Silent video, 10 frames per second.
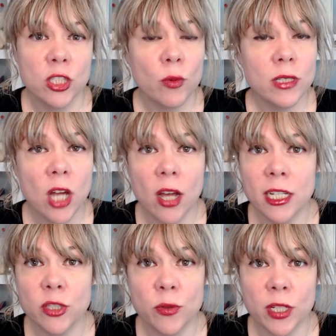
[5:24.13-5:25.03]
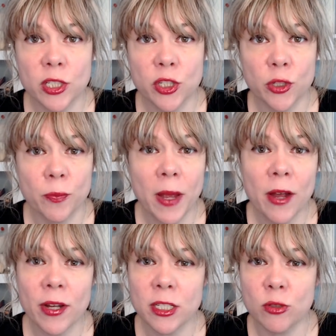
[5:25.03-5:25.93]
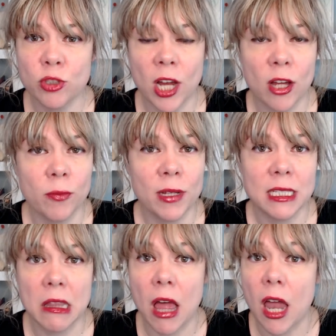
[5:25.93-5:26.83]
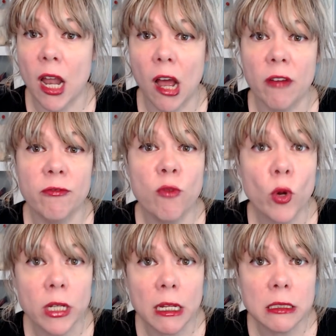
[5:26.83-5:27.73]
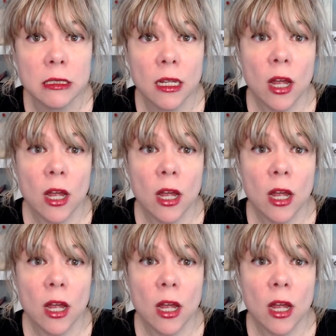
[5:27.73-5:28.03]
So when talking to a concerned parent whose child plays a lot of Fortnite,